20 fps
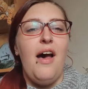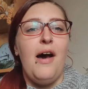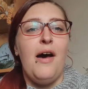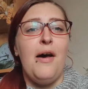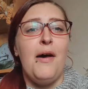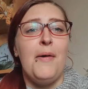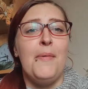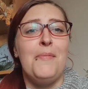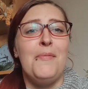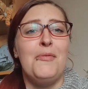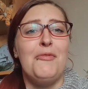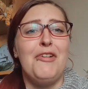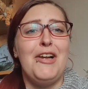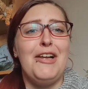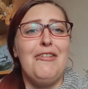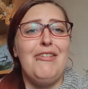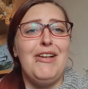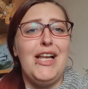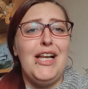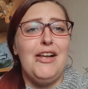
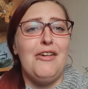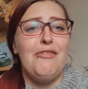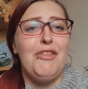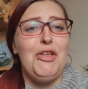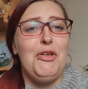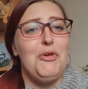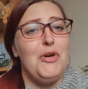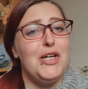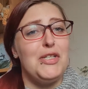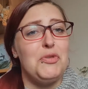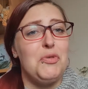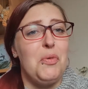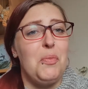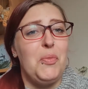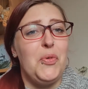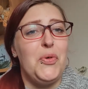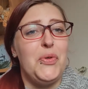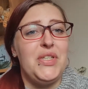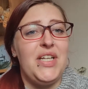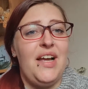Really love that you guys are on
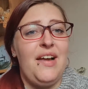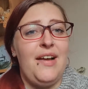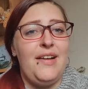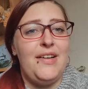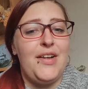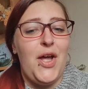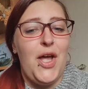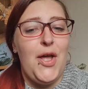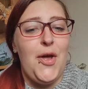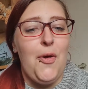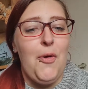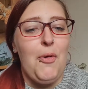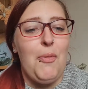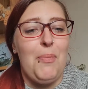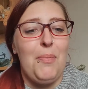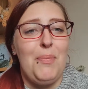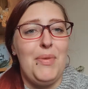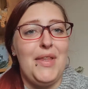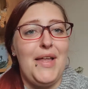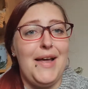board, and I hope
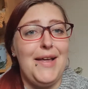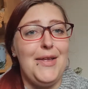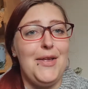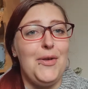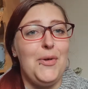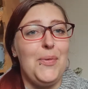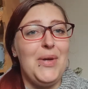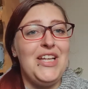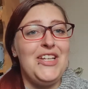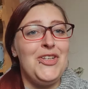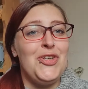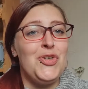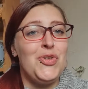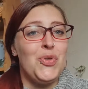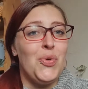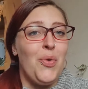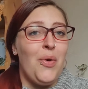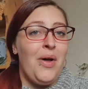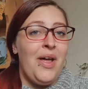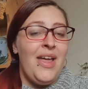that you
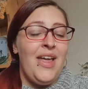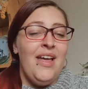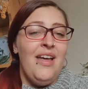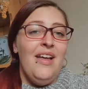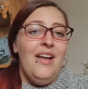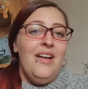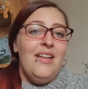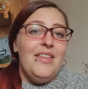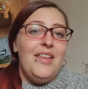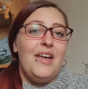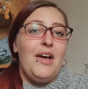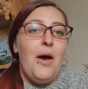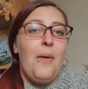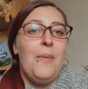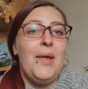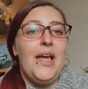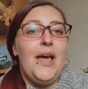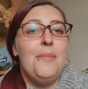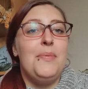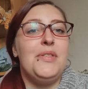enjoy the
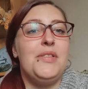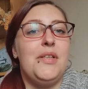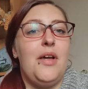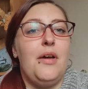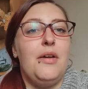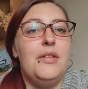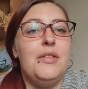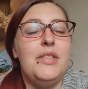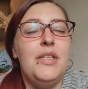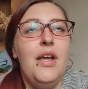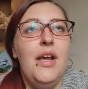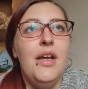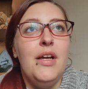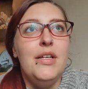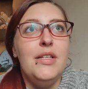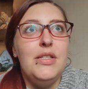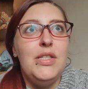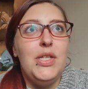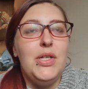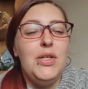coming episodes.
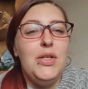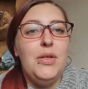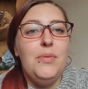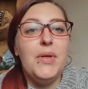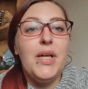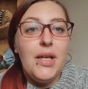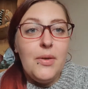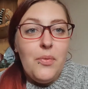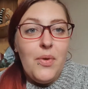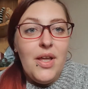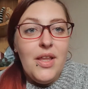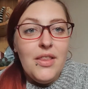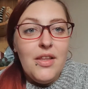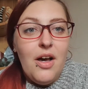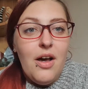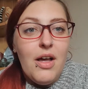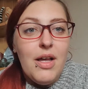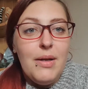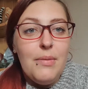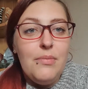To begin with,
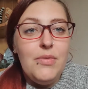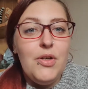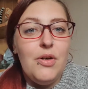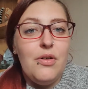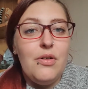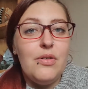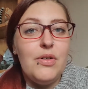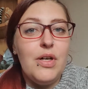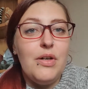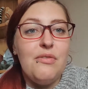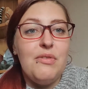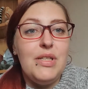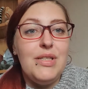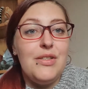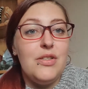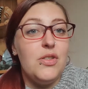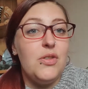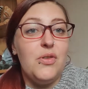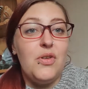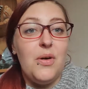I am not going
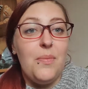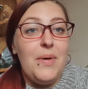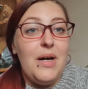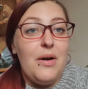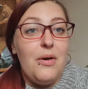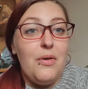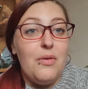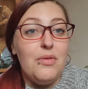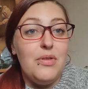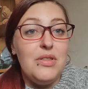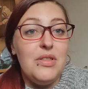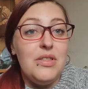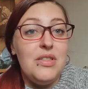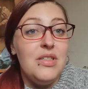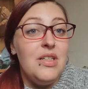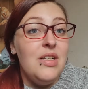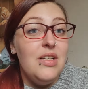to talk about